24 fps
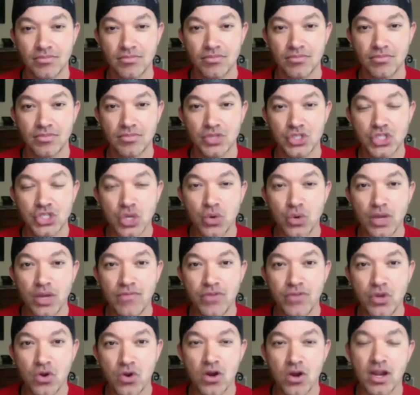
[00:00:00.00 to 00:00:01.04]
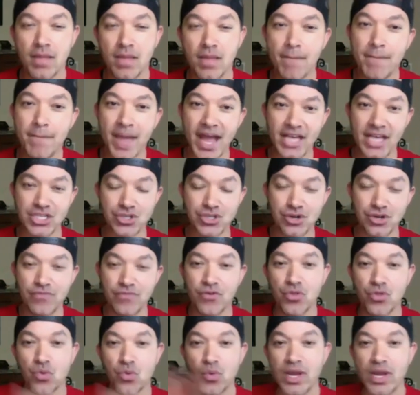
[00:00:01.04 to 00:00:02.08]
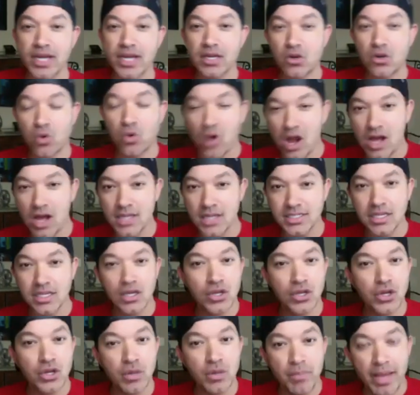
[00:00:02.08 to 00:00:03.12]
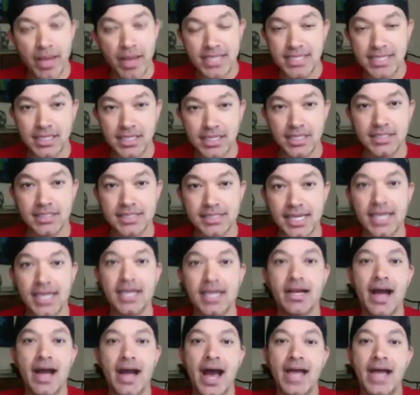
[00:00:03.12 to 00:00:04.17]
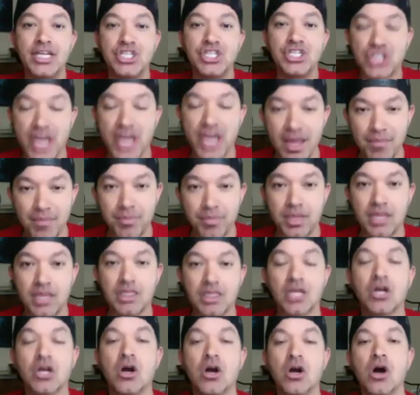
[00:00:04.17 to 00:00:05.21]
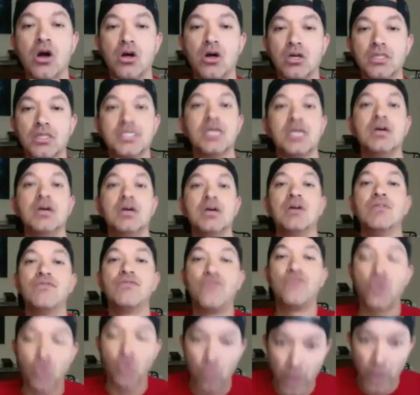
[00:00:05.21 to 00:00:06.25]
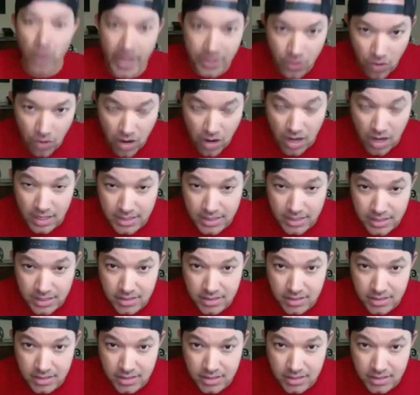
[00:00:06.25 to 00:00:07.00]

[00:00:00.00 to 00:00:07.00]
So if you are an ambassador for the Red Cross, you're basically saying, I champion the cause for Red Cross.